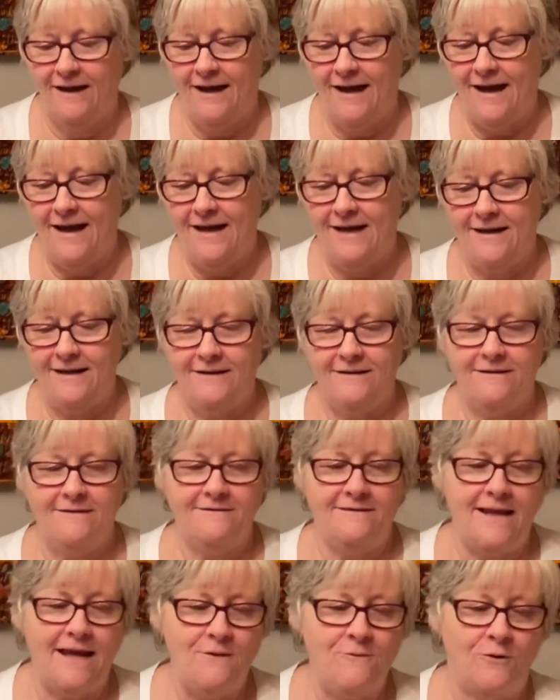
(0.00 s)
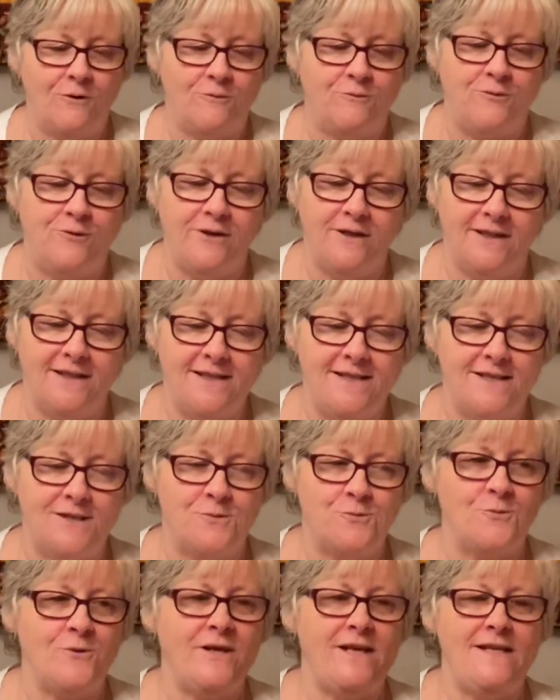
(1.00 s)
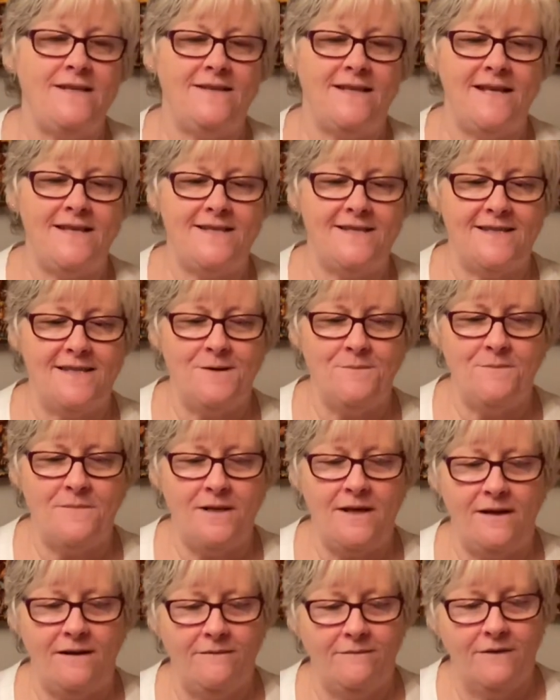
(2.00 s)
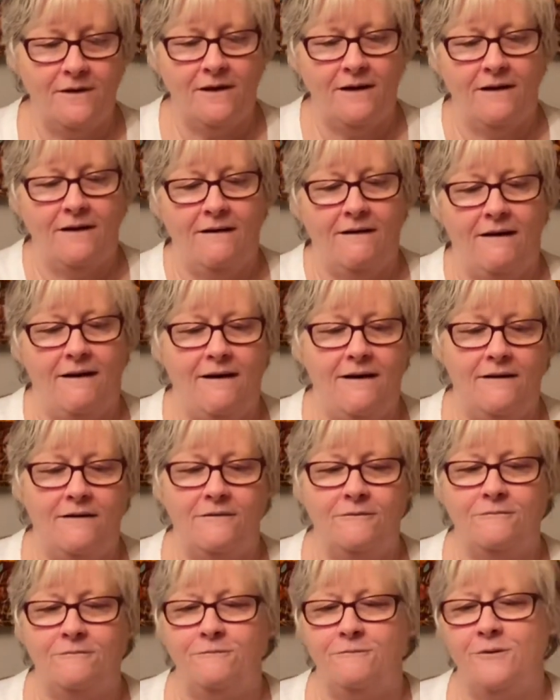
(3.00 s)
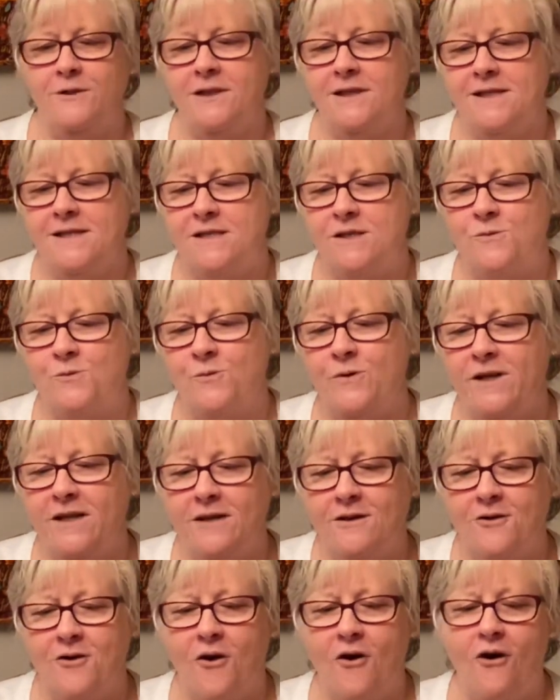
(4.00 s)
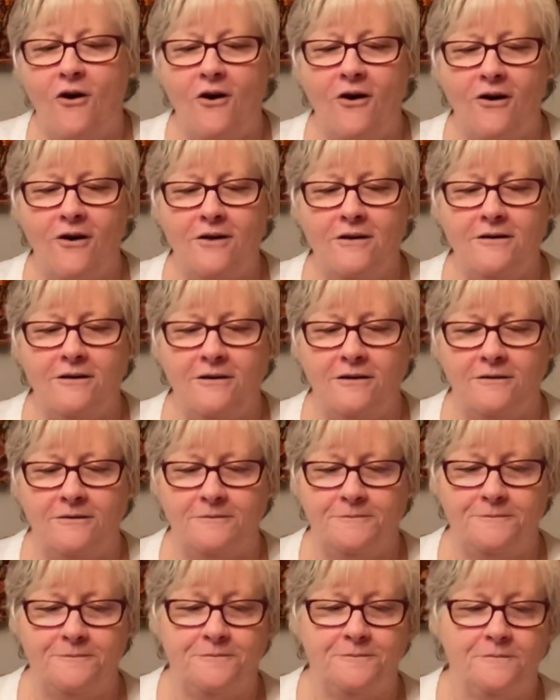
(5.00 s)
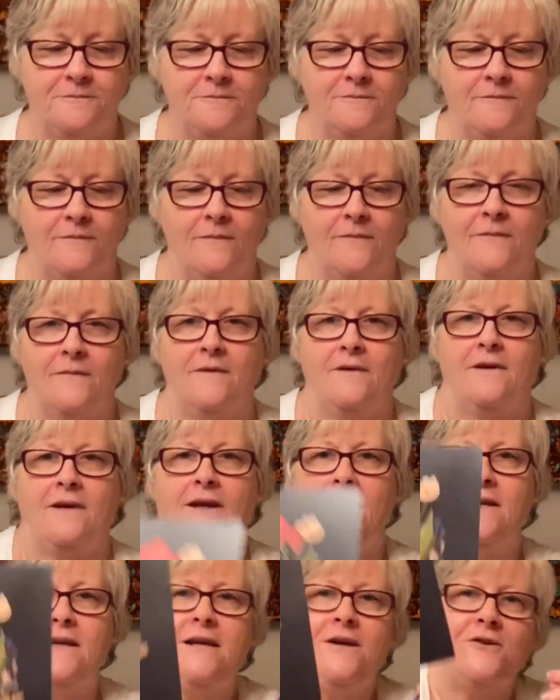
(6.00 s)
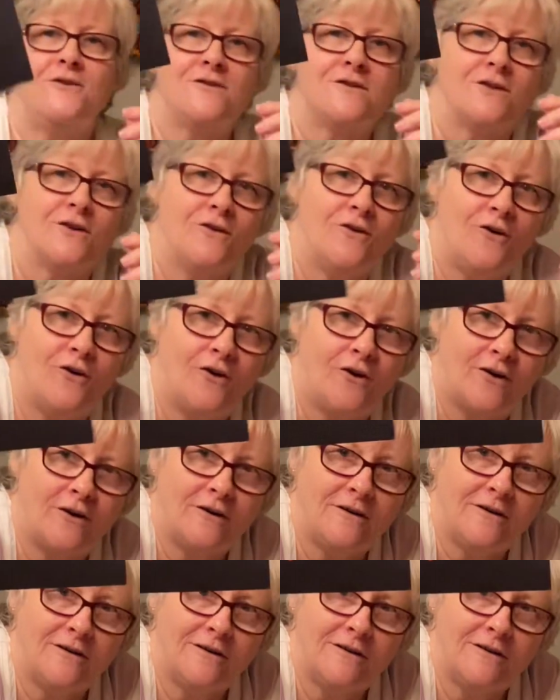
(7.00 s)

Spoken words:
And they were really sweet. They sent me a really sweet card. And here's the card.